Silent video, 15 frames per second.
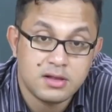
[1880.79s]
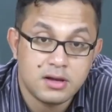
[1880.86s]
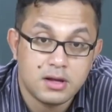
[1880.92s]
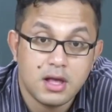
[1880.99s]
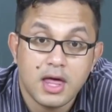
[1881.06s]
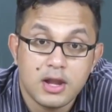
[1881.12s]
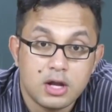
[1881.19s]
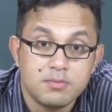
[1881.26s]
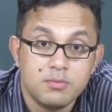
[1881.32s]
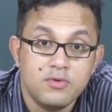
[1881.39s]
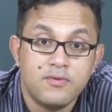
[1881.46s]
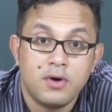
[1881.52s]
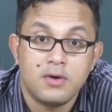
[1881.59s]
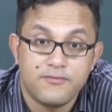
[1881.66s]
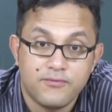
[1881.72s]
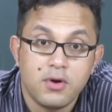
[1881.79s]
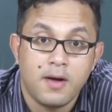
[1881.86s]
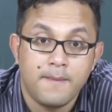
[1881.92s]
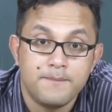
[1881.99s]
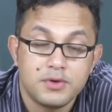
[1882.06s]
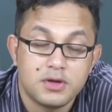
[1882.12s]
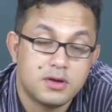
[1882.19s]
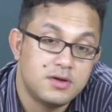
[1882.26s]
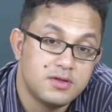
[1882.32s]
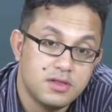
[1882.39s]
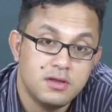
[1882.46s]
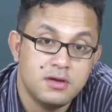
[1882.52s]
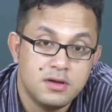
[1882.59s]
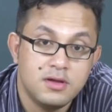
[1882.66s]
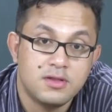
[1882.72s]
that he cannot move on from
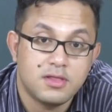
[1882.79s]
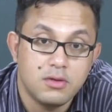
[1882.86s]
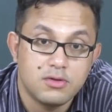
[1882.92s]
because it's